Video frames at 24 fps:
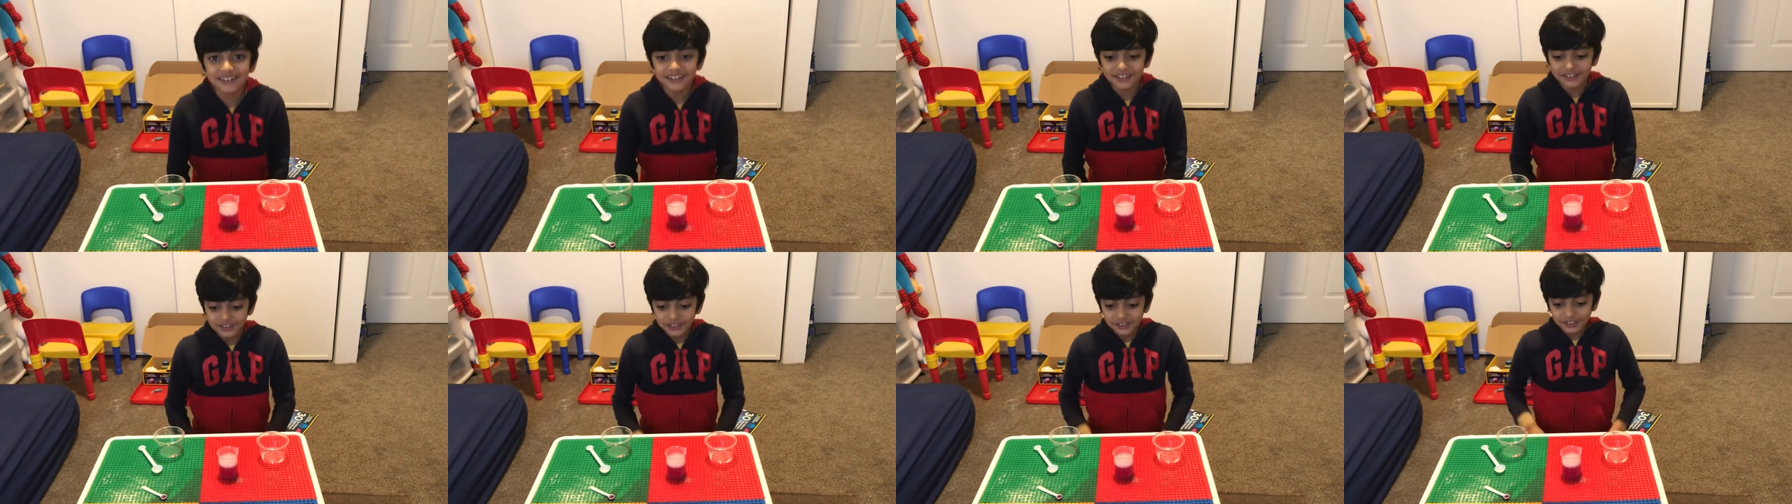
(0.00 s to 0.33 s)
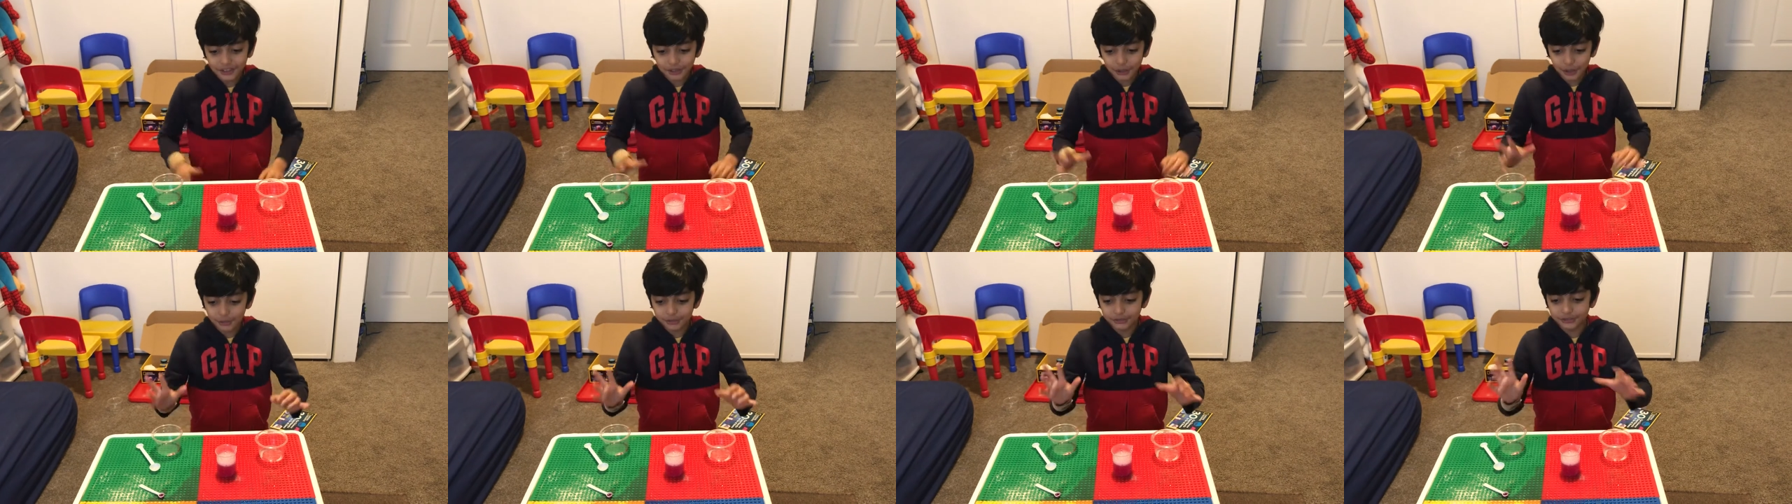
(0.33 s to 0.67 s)

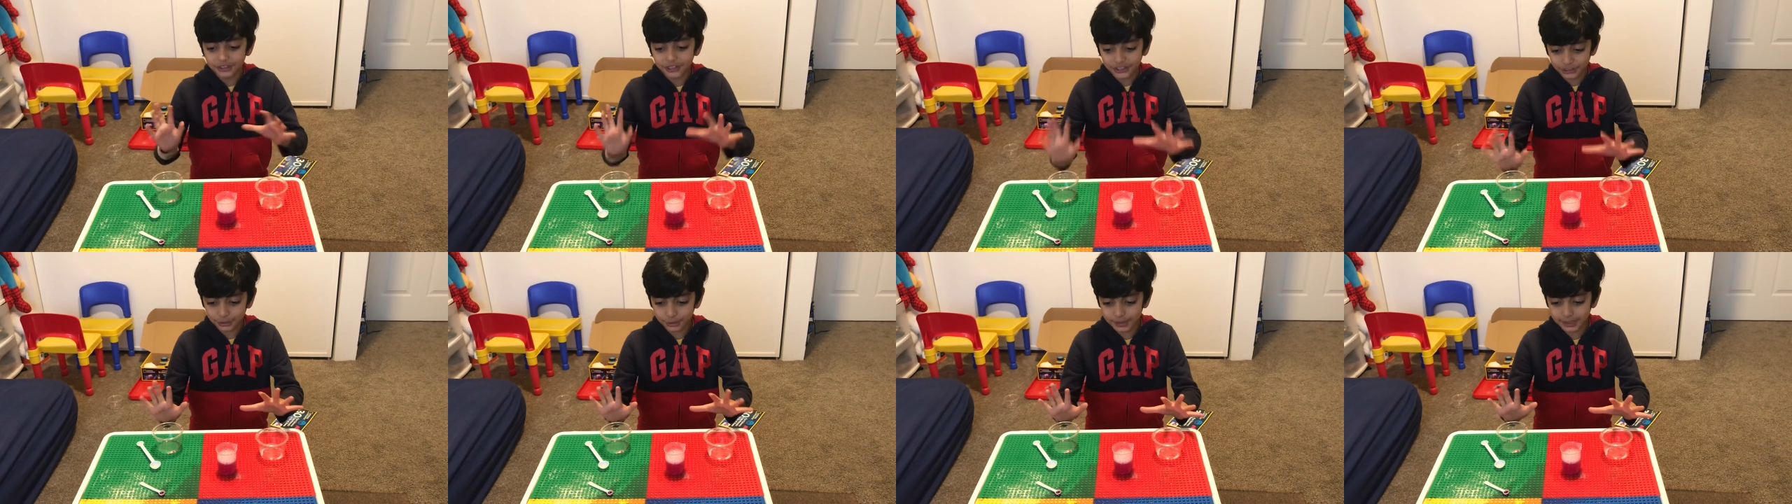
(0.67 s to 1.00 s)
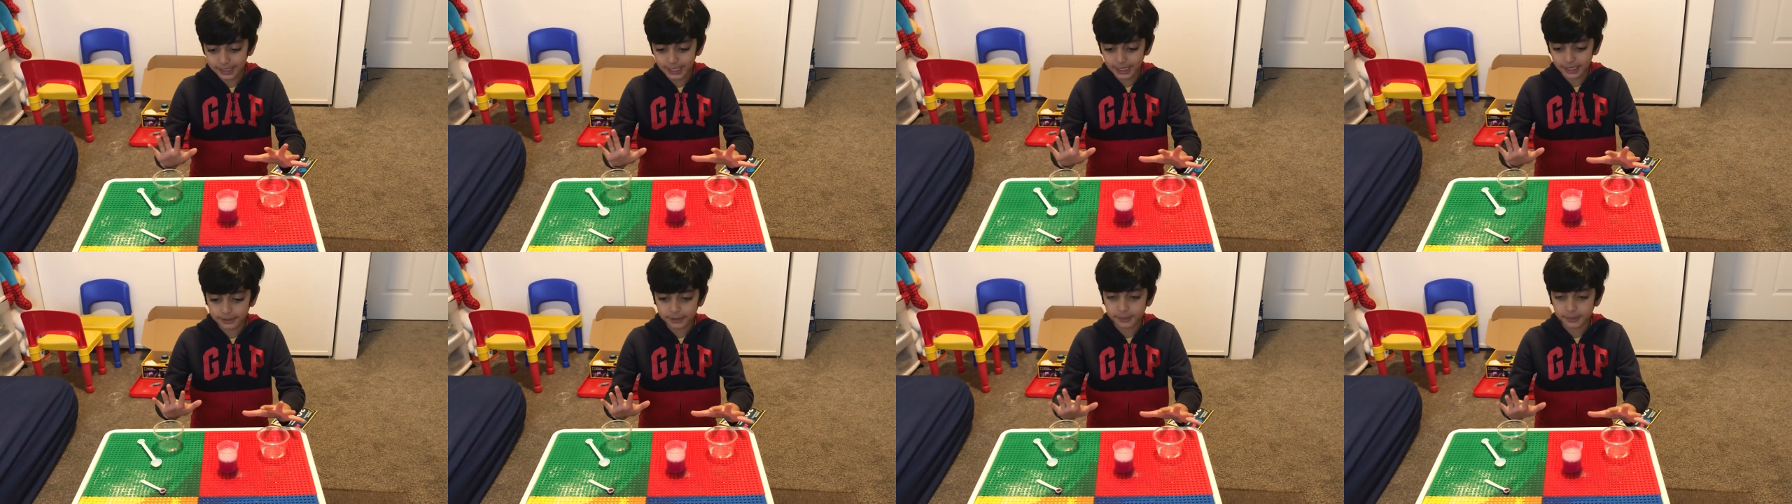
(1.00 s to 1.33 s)
So this was
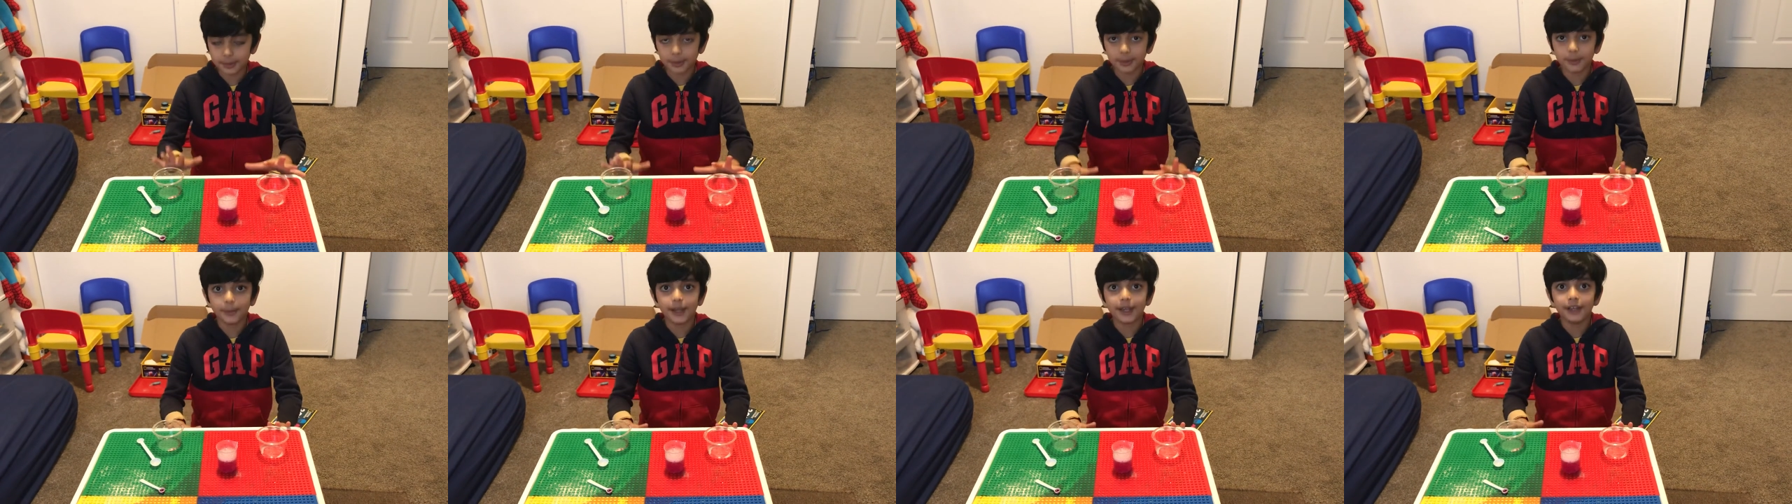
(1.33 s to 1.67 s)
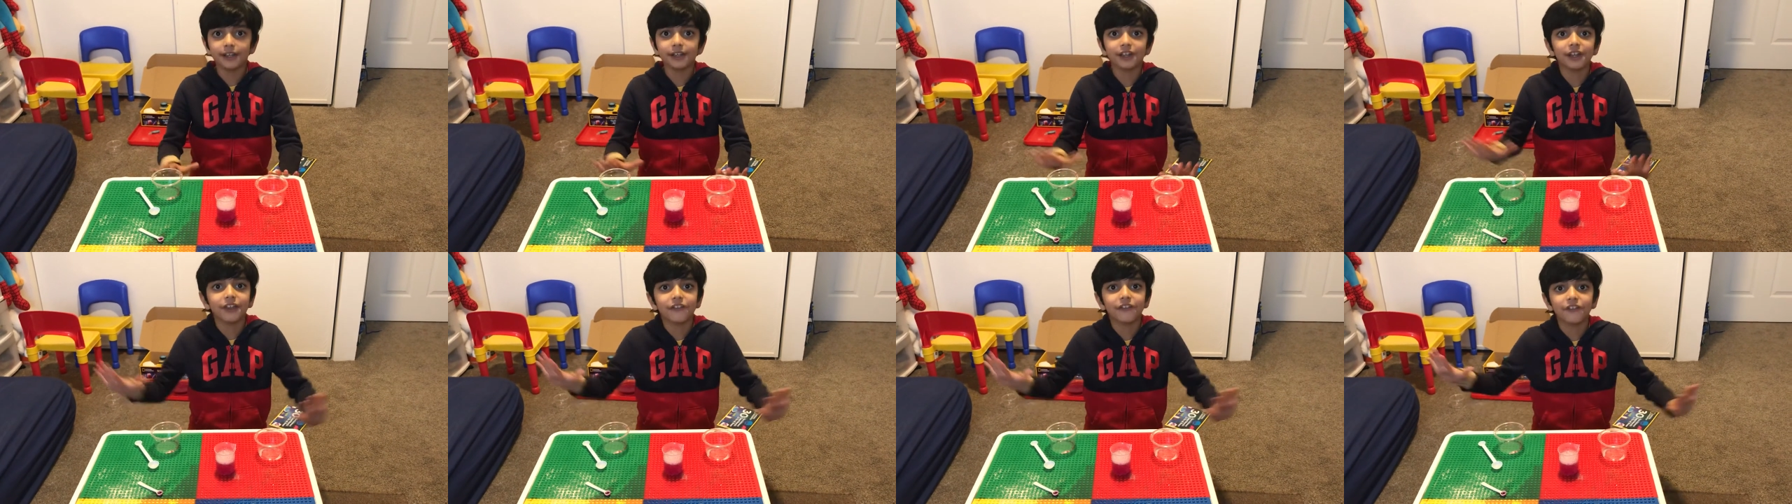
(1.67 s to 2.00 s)
the
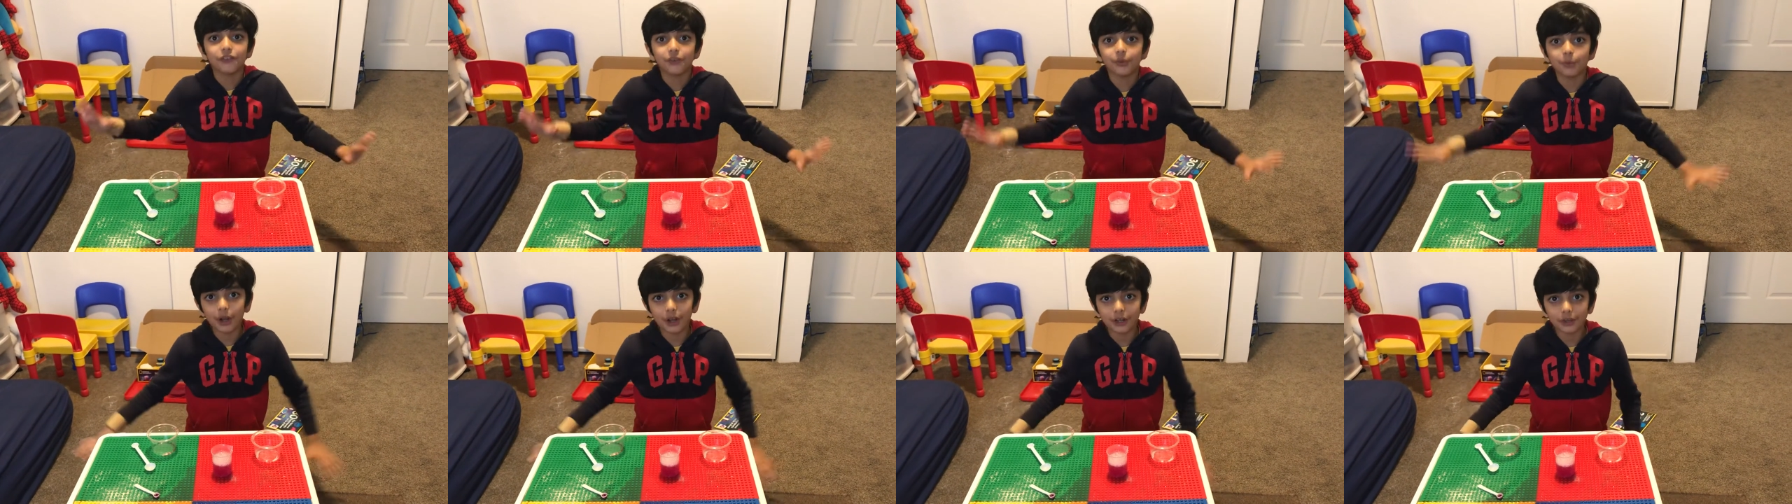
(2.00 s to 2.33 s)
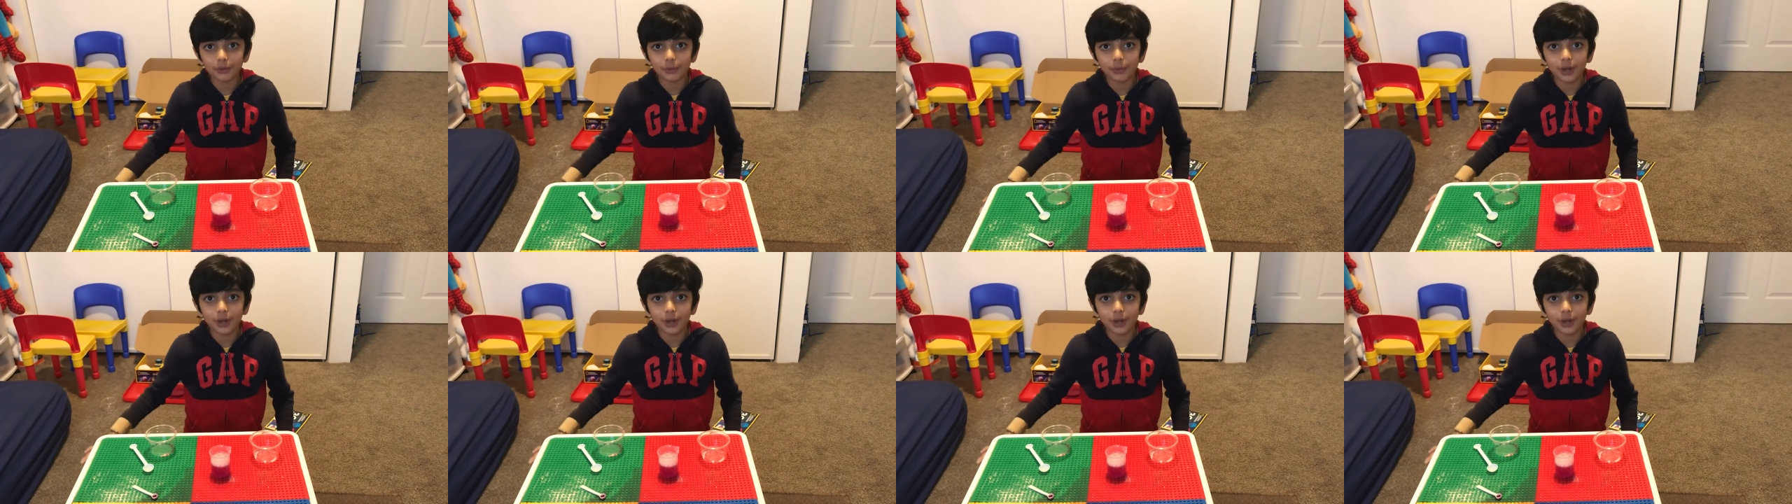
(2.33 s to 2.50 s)
experiment. If you want